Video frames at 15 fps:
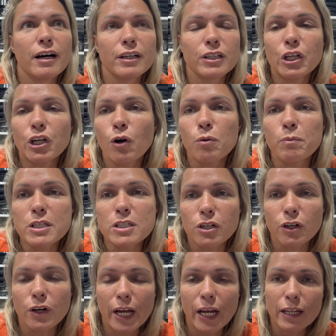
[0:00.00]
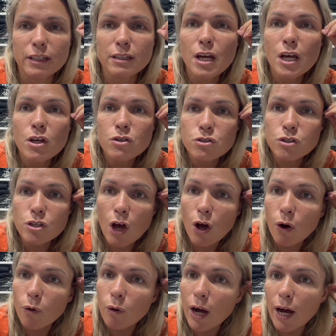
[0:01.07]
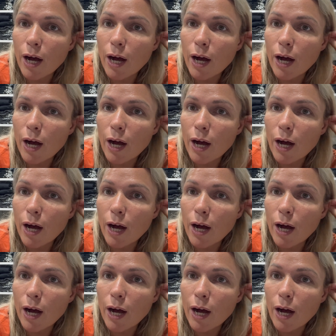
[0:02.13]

you know, almost $1,000. So